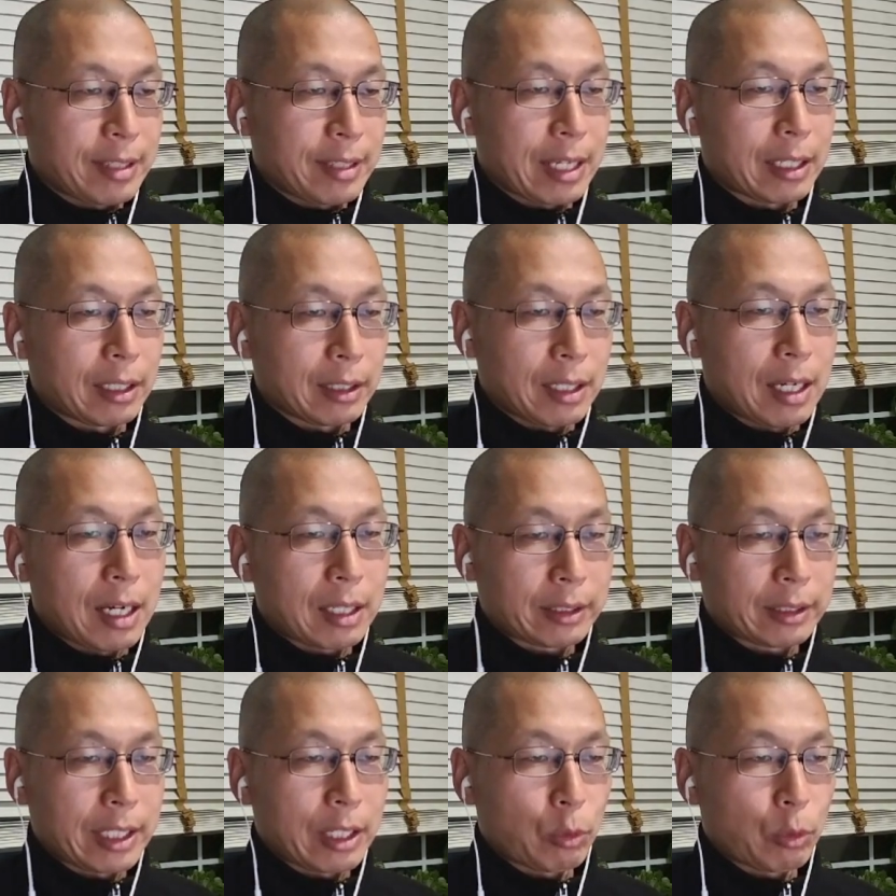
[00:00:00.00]
that a
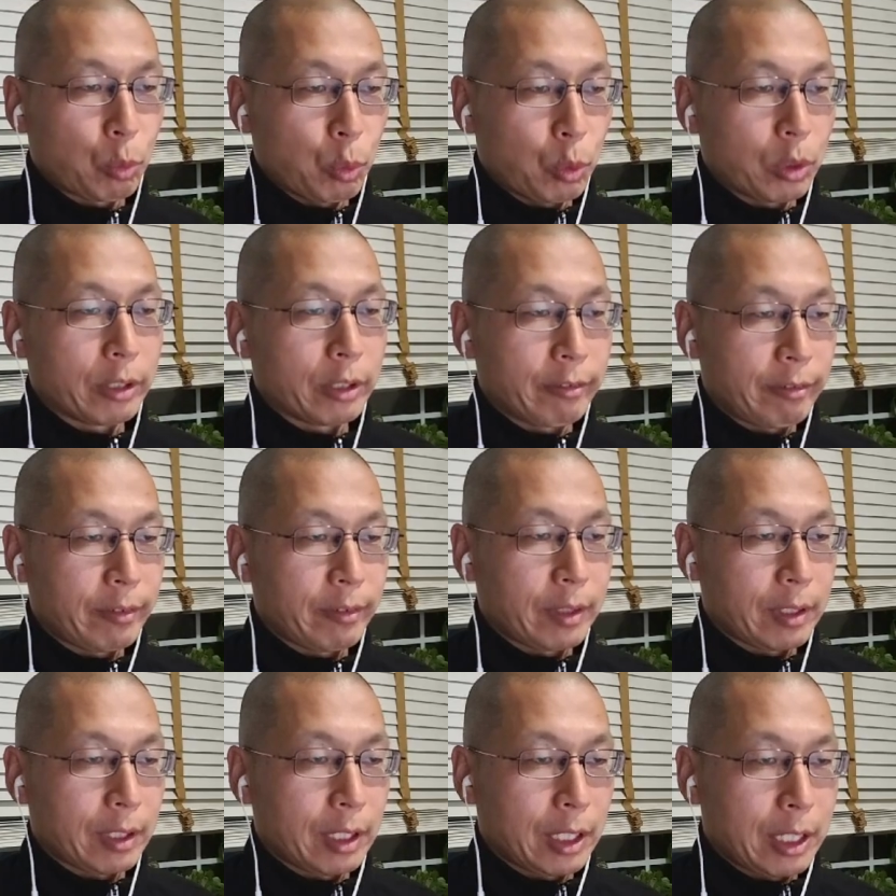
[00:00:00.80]
lockdown would have
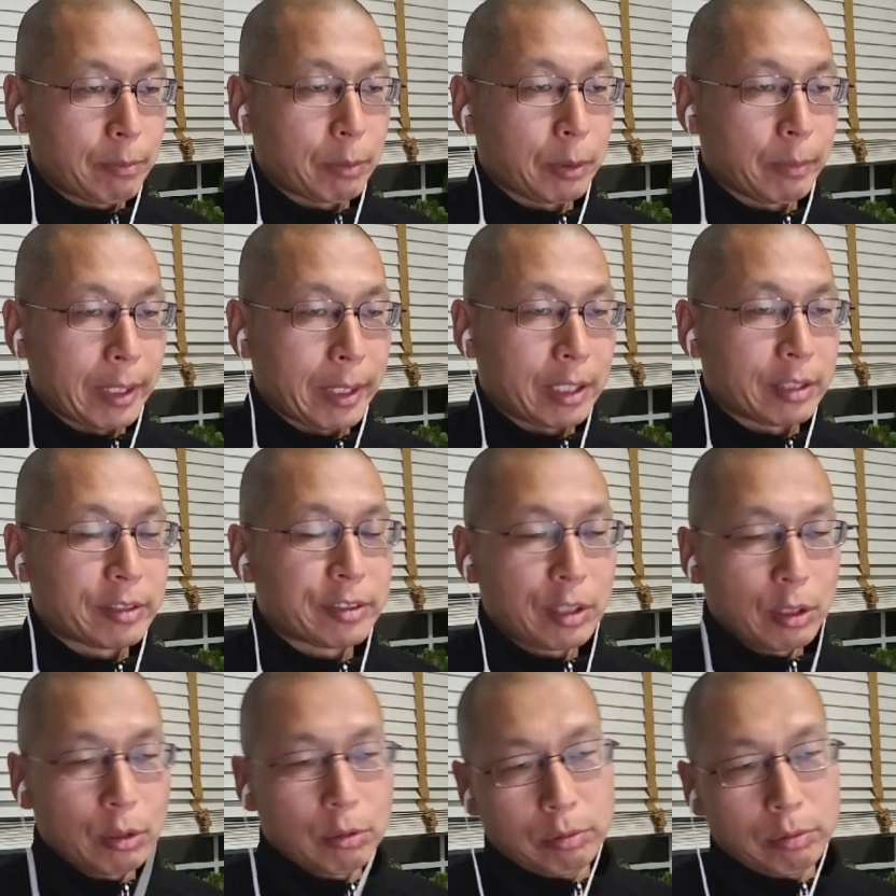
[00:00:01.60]
implemented.
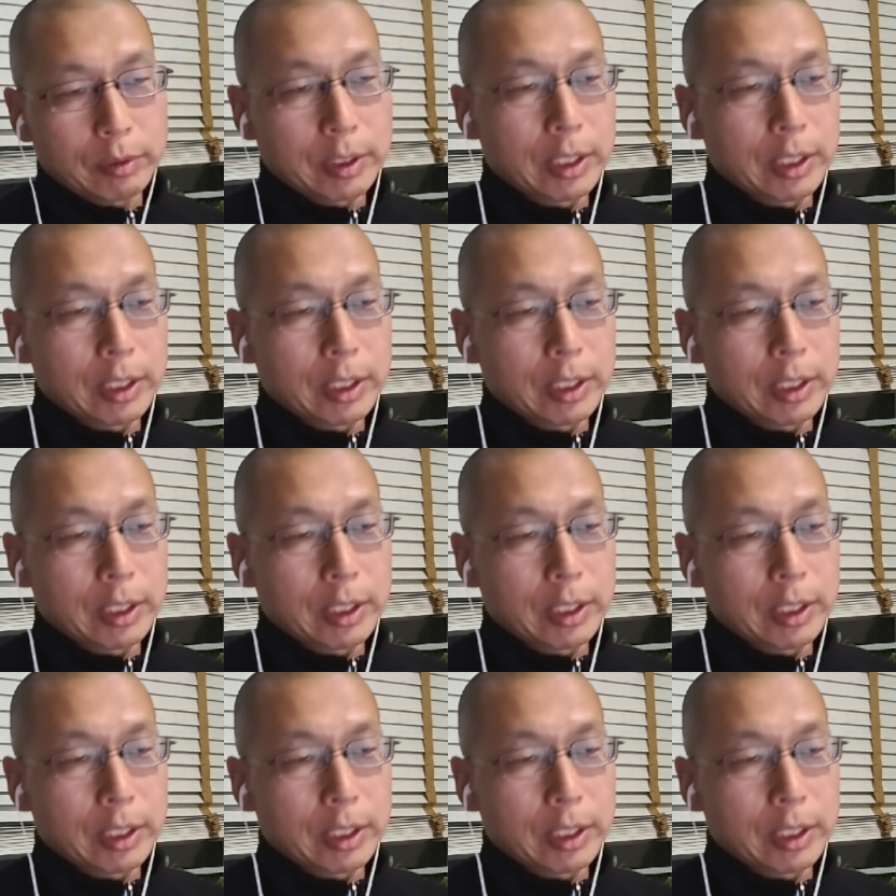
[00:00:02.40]
So,